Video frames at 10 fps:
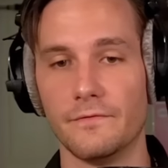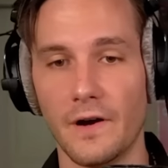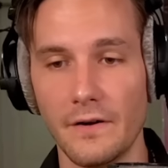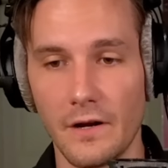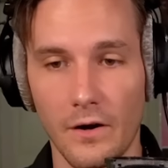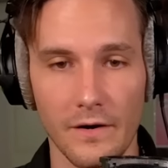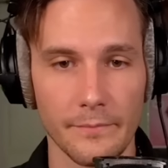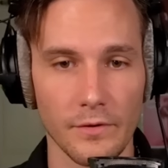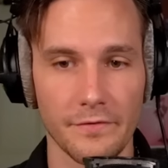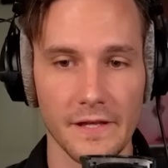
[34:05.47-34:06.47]
very
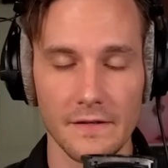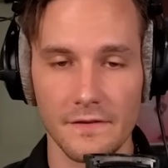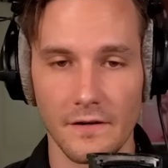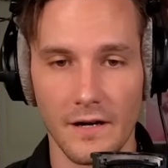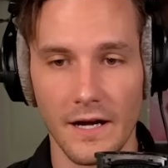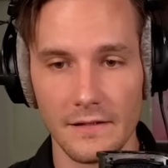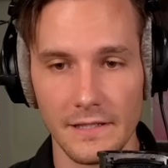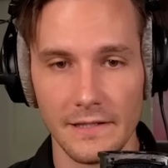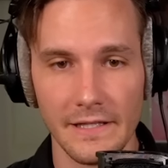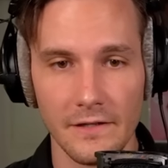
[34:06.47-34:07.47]
horrible things that are
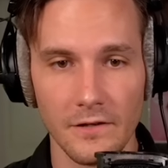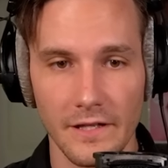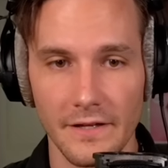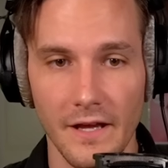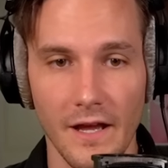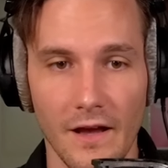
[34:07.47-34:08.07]
highly illegal, and